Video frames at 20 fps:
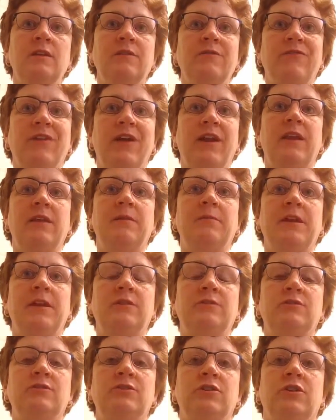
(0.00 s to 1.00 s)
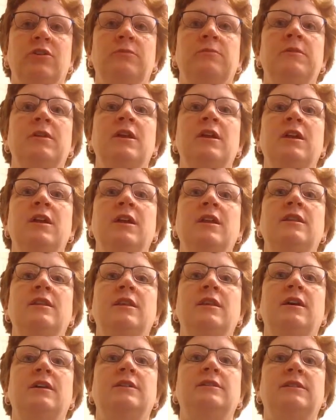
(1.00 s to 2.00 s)
defining a medical term,
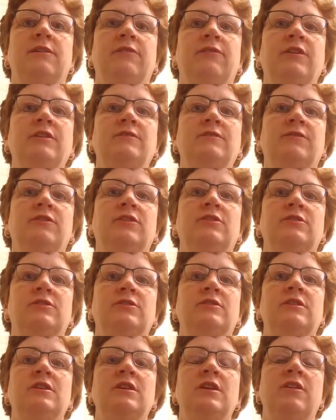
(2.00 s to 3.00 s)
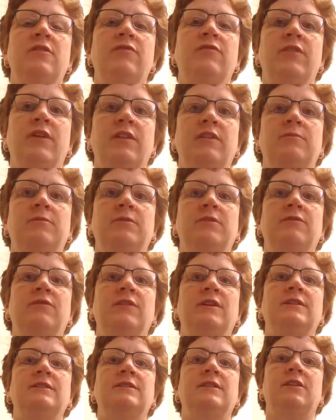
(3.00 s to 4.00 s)
the suffix first, then the
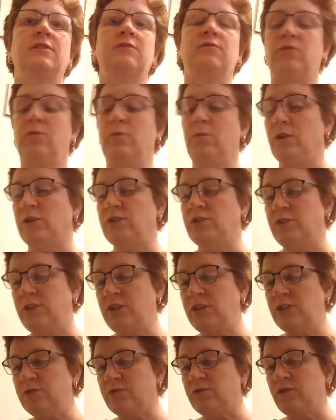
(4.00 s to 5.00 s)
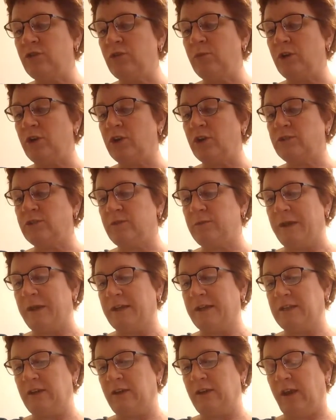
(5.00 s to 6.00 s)
prefix, then the root word. So these are root words for
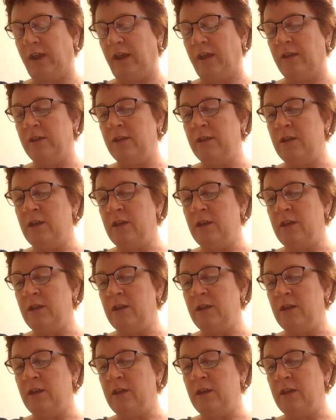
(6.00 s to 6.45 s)
bacteria.